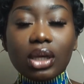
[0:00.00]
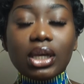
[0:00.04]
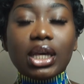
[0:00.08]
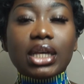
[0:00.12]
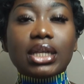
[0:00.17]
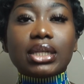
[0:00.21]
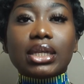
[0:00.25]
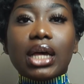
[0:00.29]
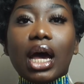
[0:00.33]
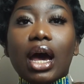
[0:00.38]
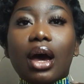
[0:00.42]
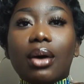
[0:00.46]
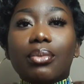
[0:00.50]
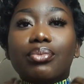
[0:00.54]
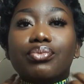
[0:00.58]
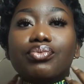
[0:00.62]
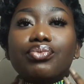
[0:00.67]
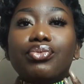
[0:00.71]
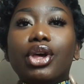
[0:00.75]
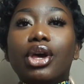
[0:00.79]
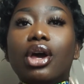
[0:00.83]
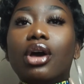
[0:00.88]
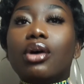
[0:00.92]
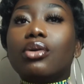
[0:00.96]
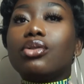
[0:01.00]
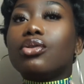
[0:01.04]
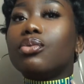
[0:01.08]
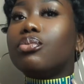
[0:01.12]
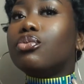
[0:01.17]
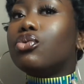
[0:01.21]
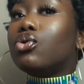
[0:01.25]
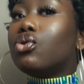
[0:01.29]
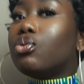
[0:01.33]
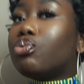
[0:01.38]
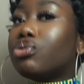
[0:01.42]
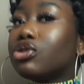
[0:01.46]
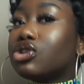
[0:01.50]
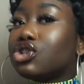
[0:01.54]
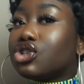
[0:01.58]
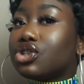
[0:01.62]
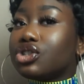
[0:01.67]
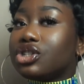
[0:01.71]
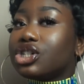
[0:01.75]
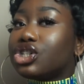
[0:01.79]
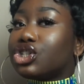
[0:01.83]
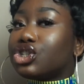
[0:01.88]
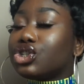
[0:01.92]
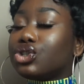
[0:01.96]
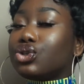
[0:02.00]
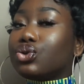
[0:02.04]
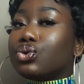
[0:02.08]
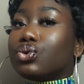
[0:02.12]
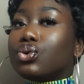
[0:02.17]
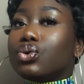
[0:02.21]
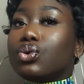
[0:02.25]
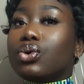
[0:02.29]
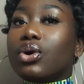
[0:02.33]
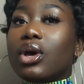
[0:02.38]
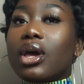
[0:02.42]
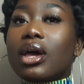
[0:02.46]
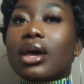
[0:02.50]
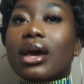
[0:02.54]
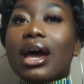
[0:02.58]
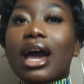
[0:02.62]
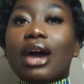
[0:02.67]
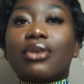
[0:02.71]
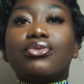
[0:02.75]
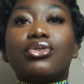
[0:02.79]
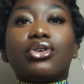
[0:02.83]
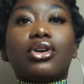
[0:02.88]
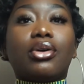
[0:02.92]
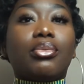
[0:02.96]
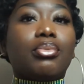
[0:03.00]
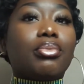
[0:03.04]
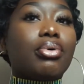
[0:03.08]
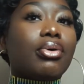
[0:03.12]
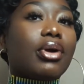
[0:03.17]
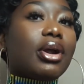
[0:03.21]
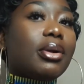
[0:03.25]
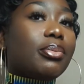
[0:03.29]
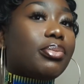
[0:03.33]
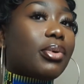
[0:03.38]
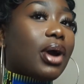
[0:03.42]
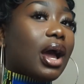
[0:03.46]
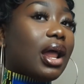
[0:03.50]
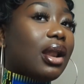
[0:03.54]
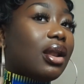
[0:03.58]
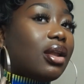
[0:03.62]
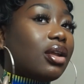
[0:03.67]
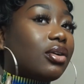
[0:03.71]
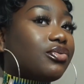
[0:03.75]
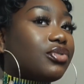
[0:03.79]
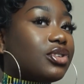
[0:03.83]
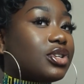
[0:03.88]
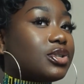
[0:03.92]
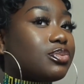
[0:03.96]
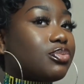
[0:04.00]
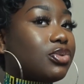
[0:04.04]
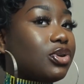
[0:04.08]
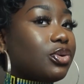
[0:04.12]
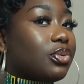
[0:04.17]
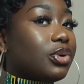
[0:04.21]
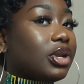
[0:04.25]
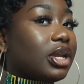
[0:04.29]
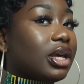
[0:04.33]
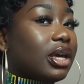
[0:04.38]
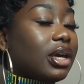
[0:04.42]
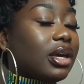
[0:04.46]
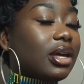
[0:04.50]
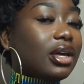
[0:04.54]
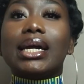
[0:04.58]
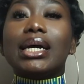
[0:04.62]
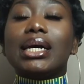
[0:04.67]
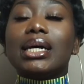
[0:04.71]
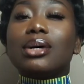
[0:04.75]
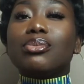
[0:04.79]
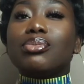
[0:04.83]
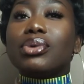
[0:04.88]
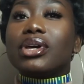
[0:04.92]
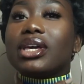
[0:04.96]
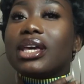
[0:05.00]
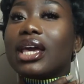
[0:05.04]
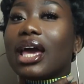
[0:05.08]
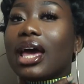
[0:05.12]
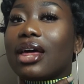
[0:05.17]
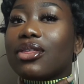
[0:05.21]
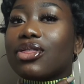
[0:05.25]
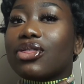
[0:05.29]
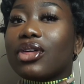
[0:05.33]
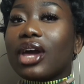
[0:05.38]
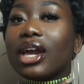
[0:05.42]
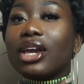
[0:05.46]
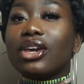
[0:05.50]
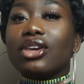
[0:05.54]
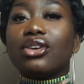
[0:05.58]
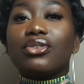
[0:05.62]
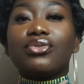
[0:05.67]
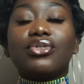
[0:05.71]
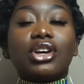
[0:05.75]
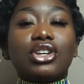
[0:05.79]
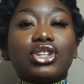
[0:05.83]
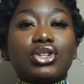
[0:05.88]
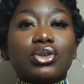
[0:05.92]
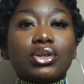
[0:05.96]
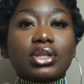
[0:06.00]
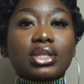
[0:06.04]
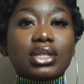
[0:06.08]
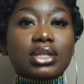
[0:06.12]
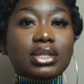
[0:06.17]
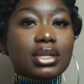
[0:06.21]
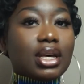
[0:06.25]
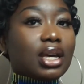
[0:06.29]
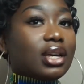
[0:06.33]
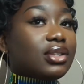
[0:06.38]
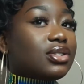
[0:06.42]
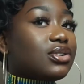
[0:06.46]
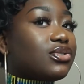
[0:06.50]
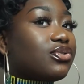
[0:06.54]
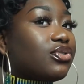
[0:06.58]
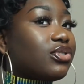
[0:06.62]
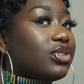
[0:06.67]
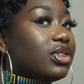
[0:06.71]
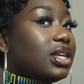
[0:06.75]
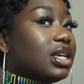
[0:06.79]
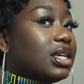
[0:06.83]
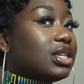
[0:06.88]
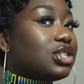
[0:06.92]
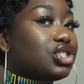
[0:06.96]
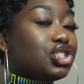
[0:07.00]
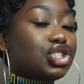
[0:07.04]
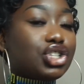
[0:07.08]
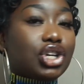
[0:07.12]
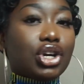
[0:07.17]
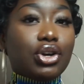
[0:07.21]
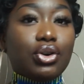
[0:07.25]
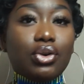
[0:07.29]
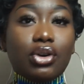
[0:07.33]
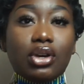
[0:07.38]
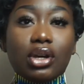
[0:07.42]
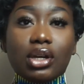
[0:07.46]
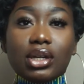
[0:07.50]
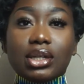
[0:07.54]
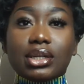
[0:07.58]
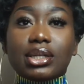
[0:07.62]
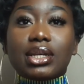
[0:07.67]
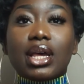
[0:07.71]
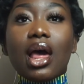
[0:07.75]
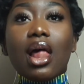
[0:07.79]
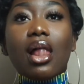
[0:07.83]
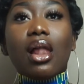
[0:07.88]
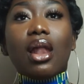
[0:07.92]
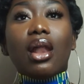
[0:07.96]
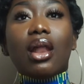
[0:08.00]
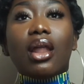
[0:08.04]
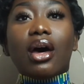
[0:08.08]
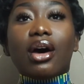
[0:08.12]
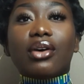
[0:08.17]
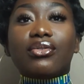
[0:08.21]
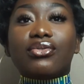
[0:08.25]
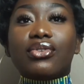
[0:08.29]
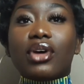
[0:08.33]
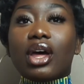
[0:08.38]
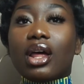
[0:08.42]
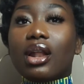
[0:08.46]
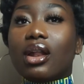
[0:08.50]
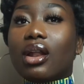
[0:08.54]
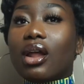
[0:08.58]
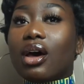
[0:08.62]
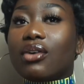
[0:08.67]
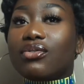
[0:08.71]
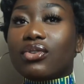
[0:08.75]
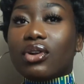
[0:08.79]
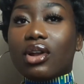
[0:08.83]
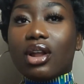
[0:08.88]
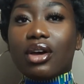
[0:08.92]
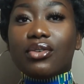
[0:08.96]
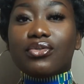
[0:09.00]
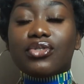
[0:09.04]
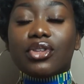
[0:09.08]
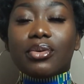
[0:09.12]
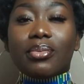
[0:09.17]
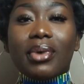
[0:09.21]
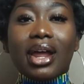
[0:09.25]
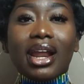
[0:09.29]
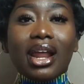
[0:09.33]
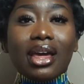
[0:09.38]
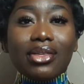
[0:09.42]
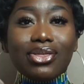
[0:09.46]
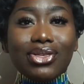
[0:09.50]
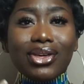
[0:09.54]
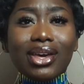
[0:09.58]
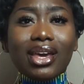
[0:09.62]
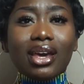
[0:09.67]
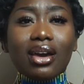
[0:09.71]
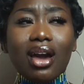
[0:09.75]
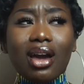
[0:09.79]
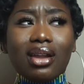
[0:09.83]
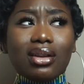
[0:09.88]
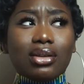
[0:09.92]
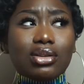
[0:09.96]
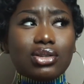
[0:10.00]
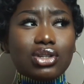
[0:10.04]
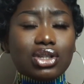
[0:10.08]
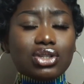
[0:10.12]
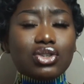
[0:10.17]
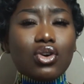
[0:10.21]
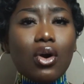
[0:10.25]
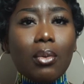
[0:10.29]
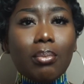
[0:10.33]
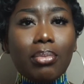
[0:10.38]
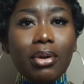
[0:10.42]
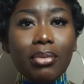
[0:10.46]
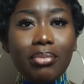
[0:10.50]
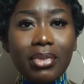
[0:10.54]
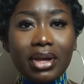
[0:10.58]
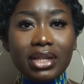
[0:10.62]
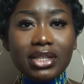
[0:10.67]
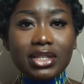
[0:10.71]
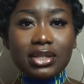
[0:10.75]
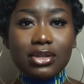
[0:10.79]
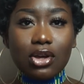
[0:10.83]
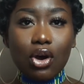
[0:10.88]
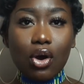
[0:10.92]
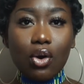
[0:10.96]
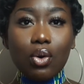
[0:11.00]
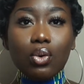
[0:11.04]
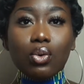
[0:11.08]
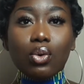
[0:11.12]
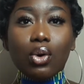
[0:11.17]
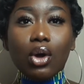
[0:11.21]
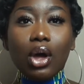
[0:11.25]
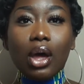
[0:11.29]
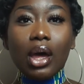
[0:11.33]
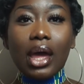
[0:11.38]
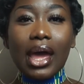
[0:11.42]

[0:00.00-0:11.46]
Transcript: It's the more traditional African print, but I love this blue one here. But yeah, thank you Virtuous Designs for these chokers. Love, love, love them. And I think it kind of just complements the whole